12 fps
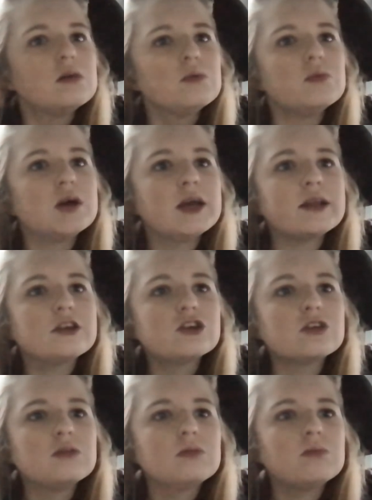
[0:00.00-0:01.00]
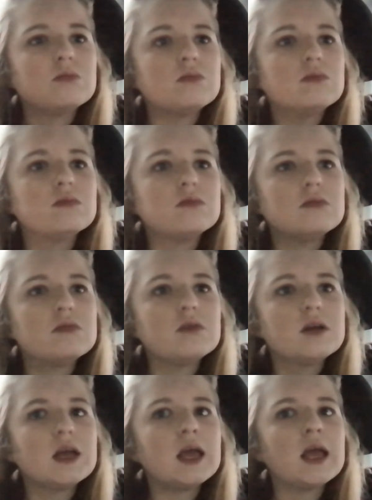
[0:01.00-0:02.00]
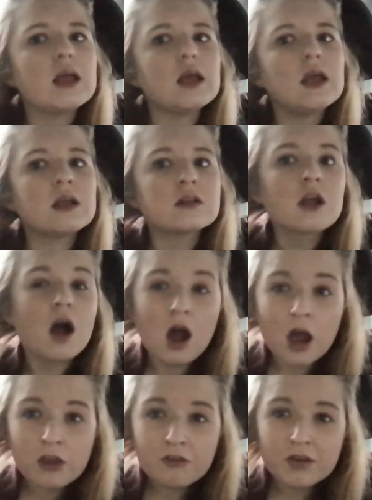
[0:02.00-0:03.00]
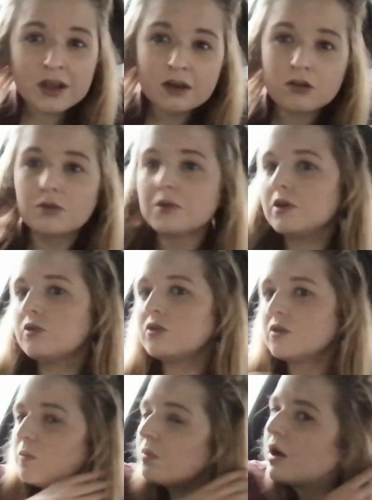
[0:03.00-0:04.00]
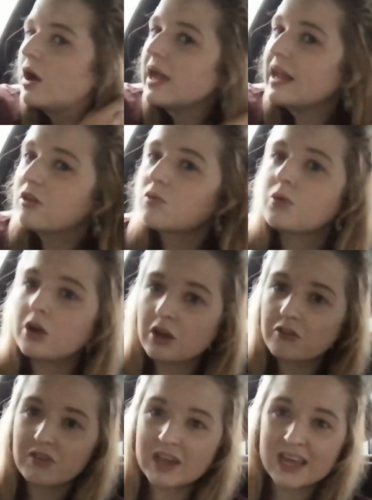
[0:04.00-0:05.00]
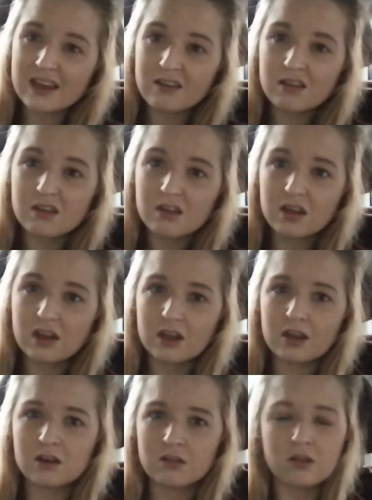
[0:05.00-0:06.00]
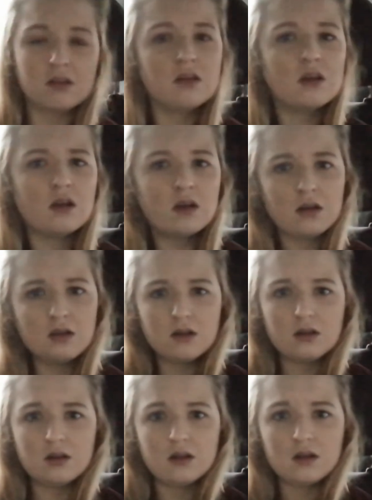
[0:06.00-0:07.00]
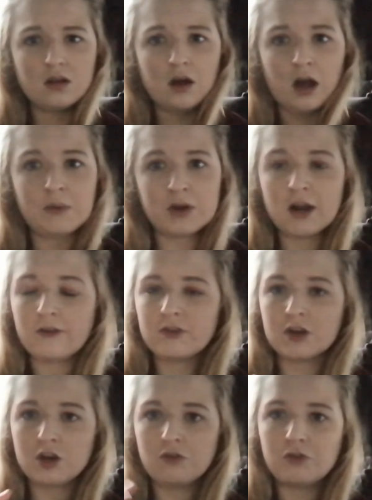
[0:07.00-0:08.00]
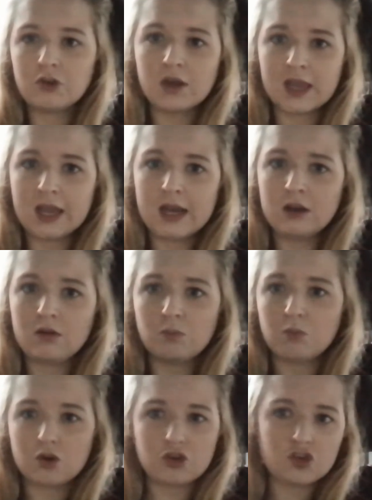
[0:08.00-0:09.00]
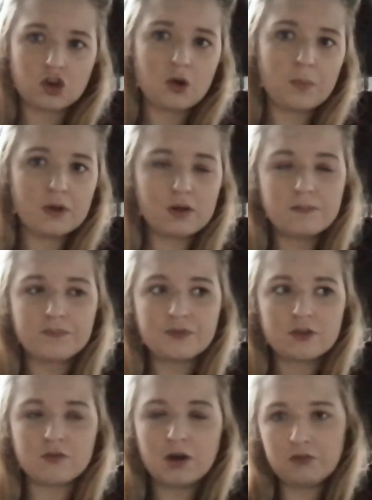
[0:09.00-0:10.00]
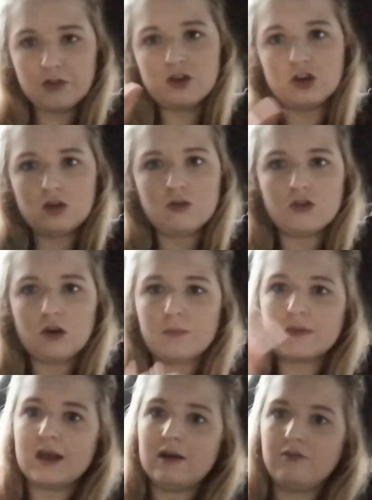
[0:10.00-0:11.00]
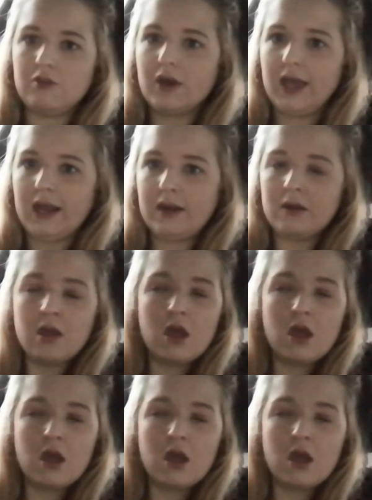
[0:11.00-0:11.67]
which it is tiring doing it all, but it's worth it. And I would love to do vlogging and one job rather than two jobs and vlogging,